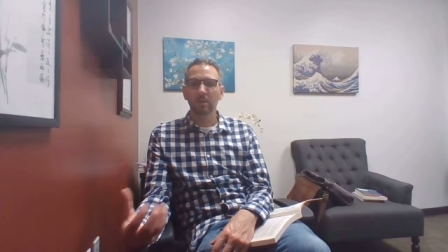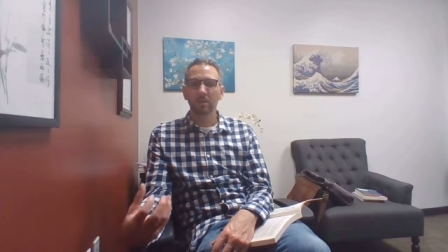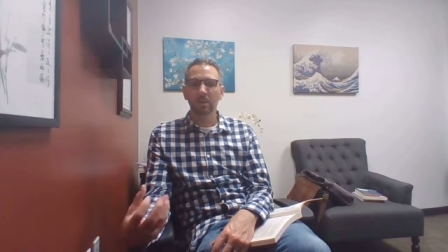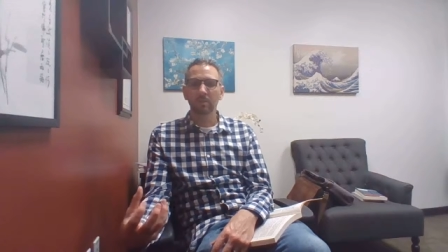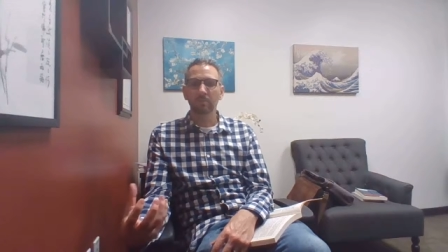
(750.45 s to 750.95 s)

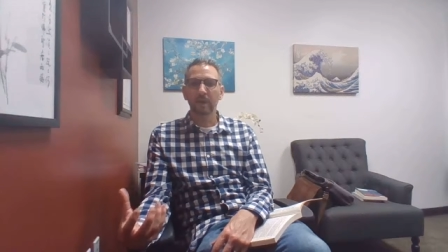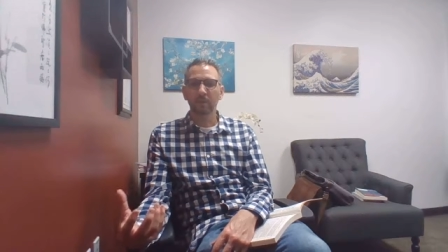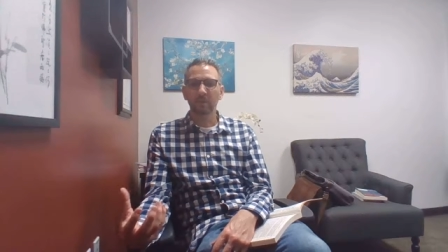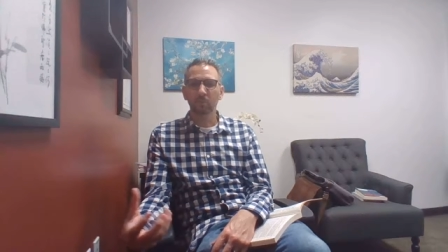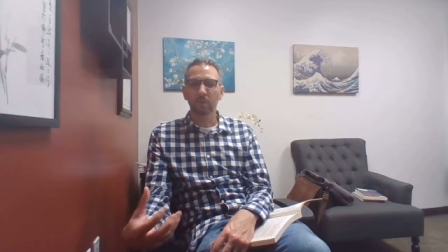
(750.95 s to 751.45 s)
that the fact
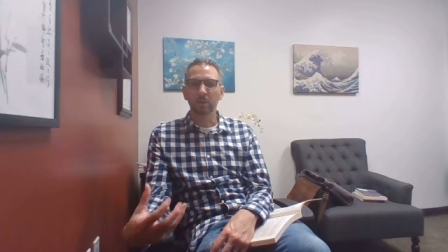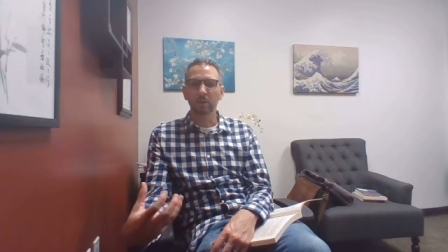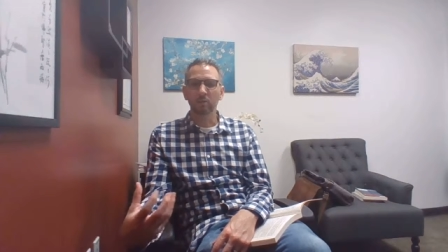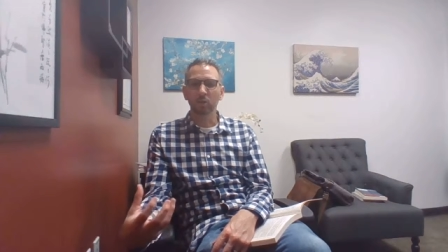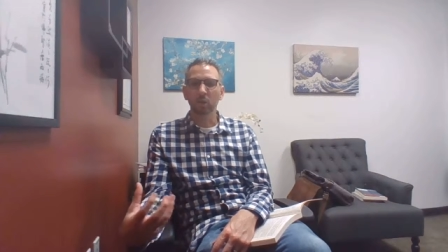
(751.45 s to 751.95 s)
that we are
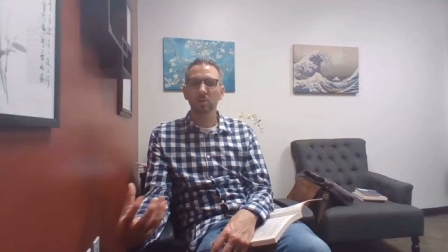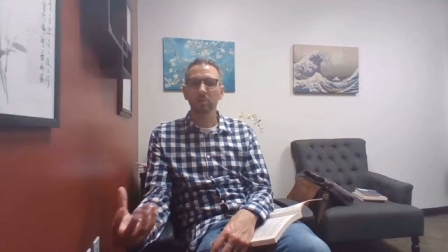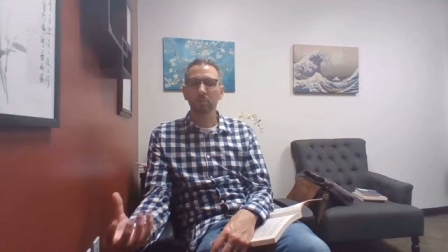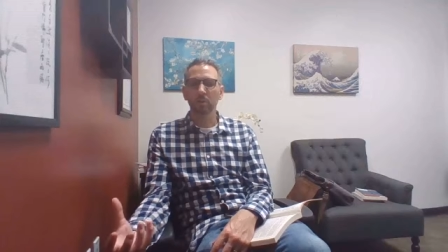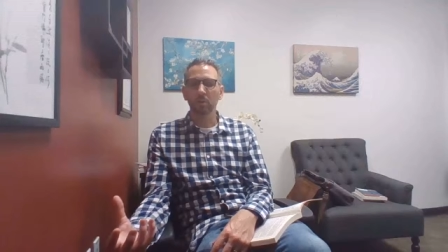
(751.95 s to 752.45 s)
in charge
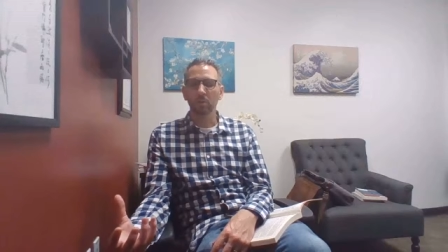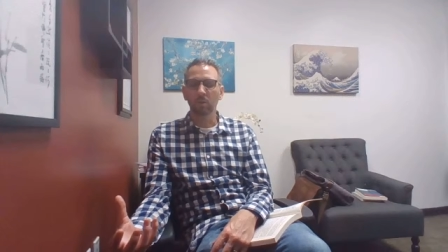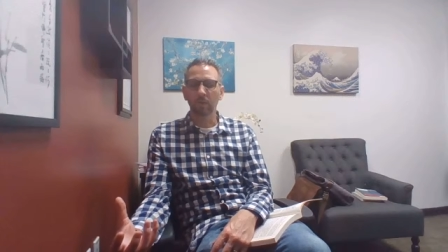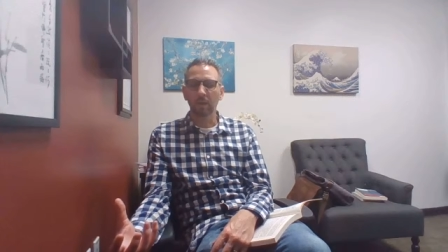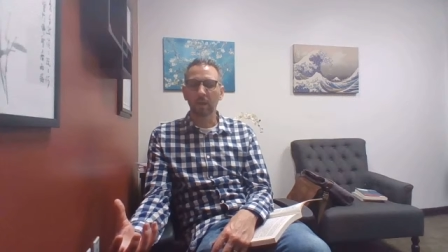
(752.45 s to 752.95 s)
of our
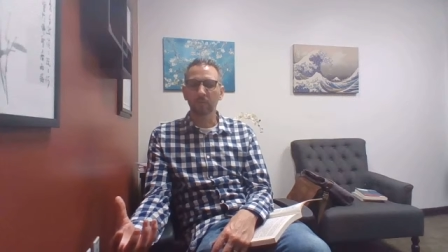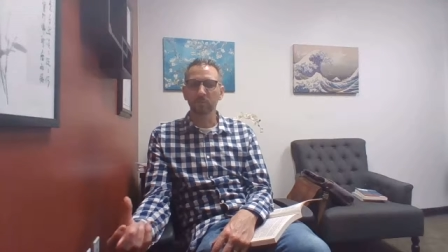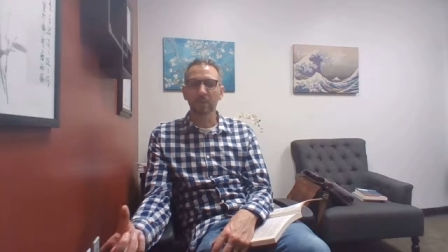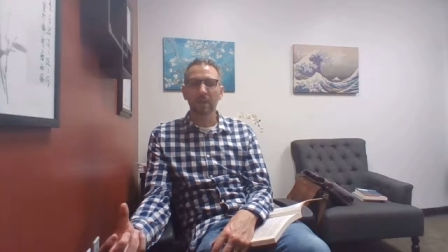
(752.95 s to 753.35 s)
own lives.